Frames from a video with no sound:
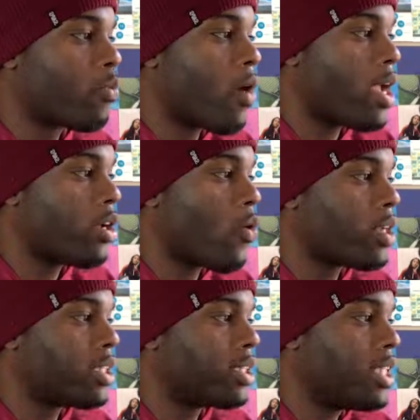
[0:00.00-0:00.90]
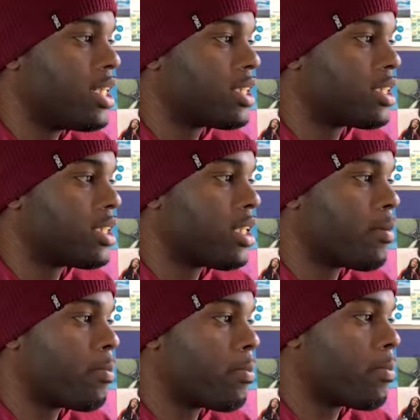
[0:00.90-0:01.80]
right, you're going to see this
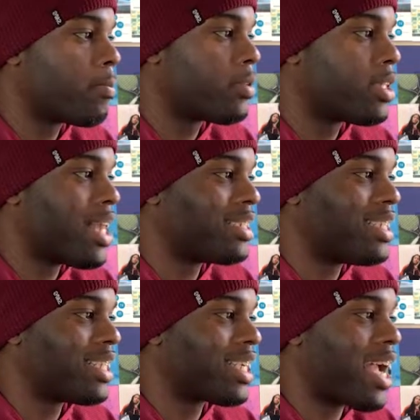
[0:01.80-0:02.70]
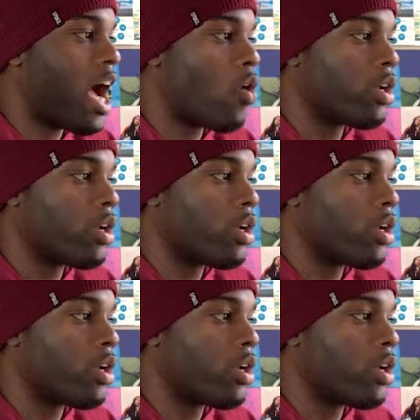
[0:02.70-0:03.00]
that says account.